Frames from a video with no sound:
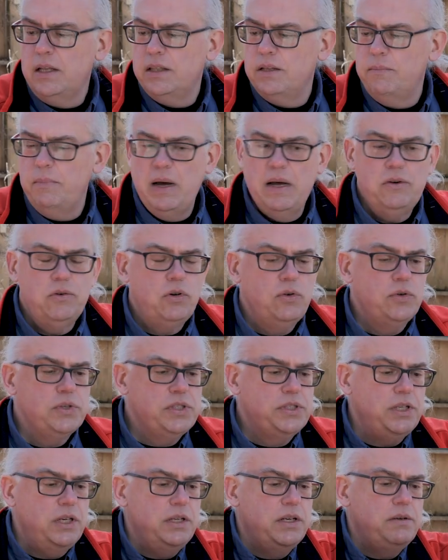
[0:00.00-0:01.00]
the
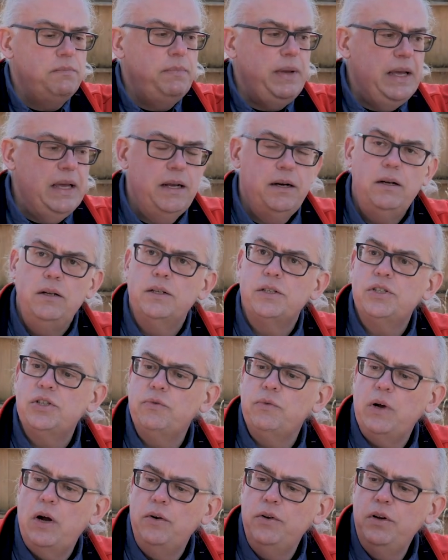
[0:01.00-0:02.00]
monocrystalline panel is
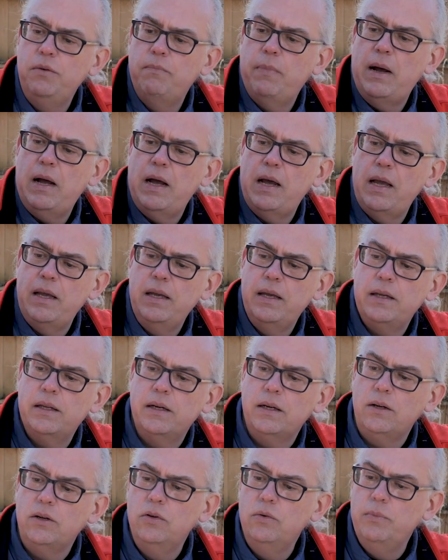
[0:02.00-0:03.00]
surrounded by
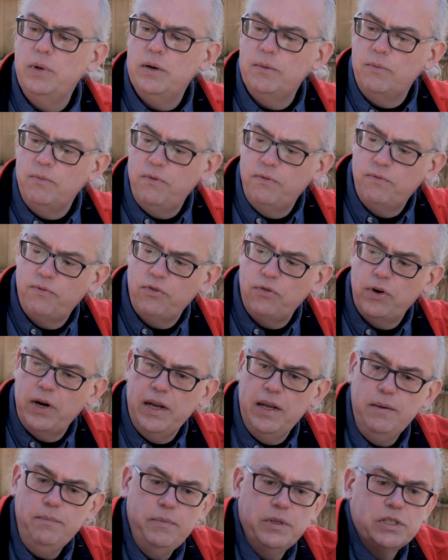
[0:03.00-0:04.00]
an aluminum
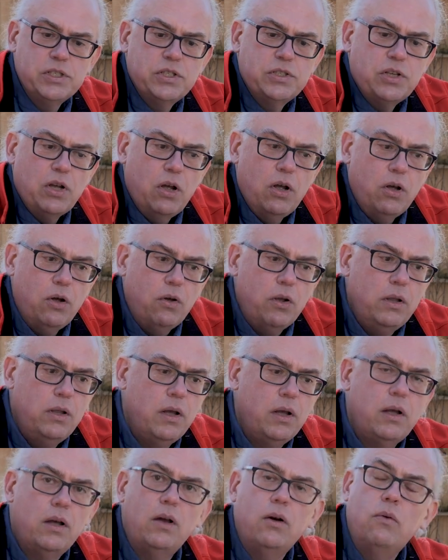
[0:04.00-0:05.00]
frame. This is all
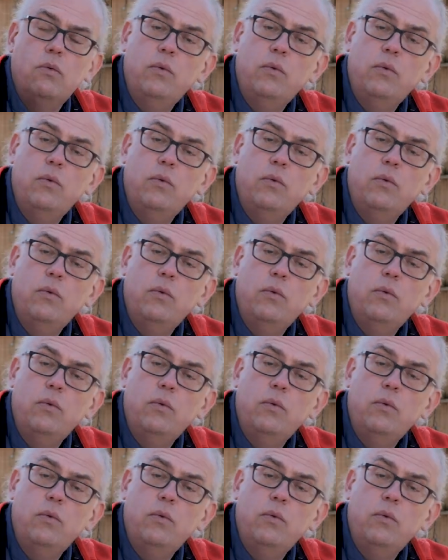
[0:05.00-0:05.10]
uh,